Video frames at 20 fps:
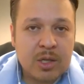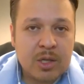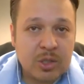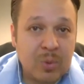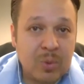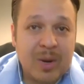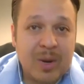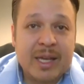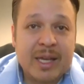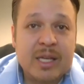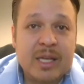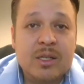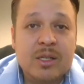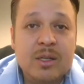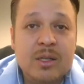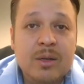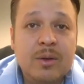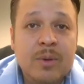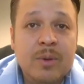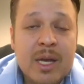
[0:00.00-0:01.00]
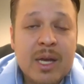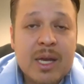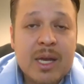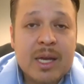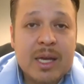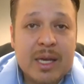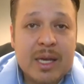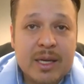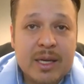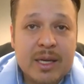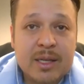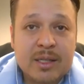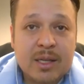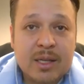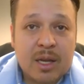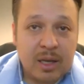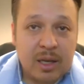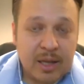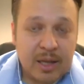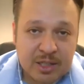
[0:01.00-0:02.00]
So what I can do is
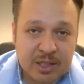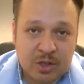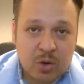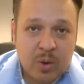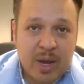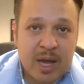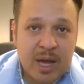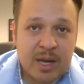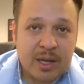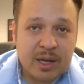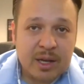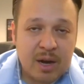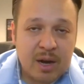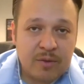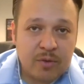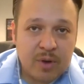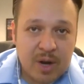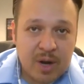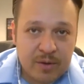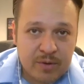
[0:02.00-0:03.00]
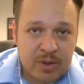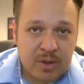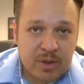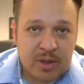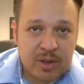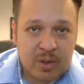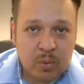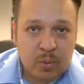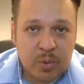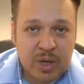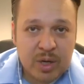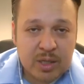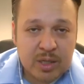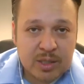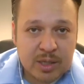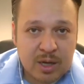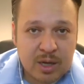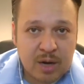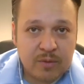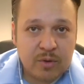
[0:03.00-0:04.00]
let's go ahead and cover everything that we need to
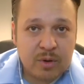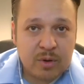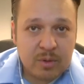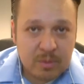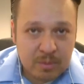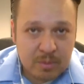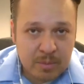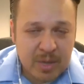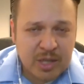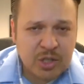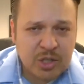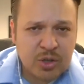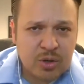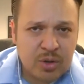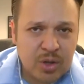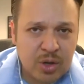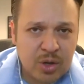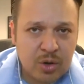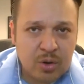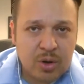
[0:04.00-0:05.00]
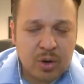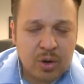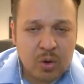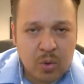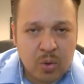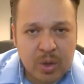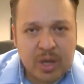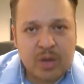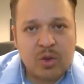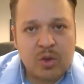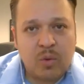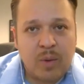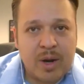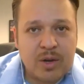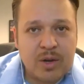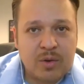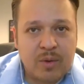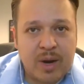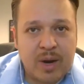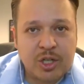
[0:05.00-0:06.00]
cover, make sure that you're going in the right
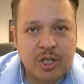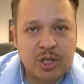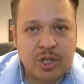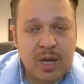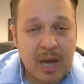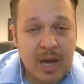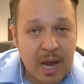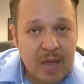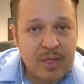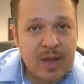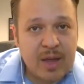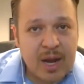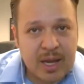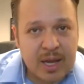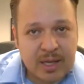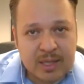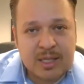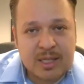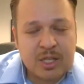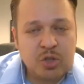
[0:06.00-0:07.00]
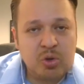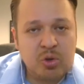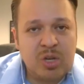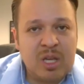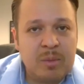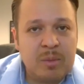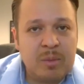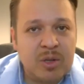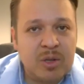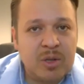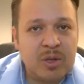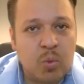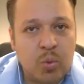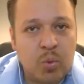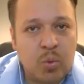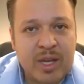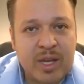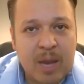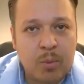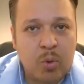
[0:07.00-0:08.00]
direction. And then I can send you an email to
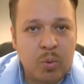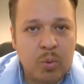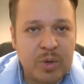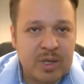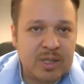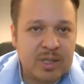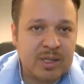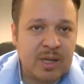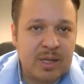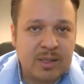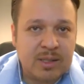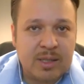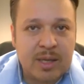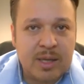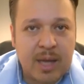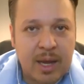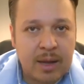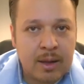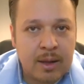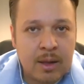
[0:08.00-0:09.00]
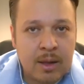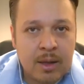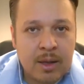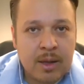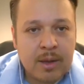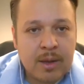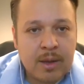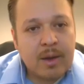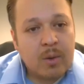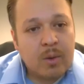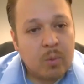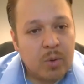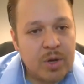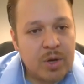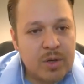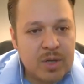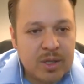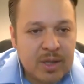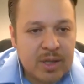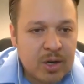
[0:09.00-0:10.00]
recap what we discussed today. What you
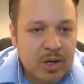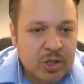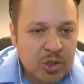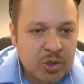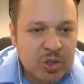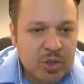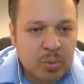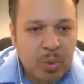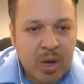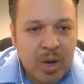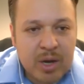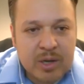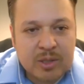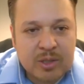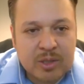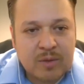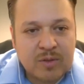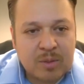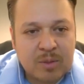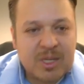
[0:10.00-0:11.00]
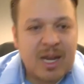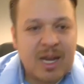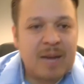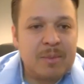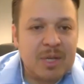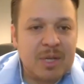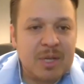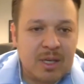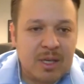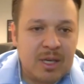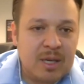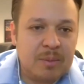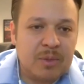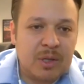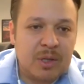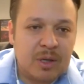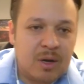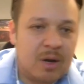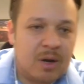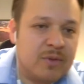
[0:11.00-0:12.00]
did there is you just bought yourself some time to keep
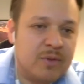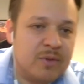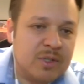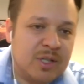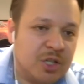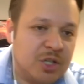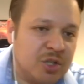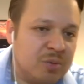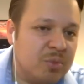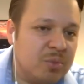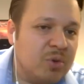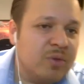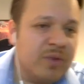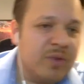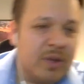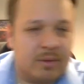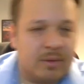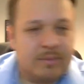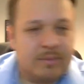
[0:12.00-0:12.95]
the conversation moving.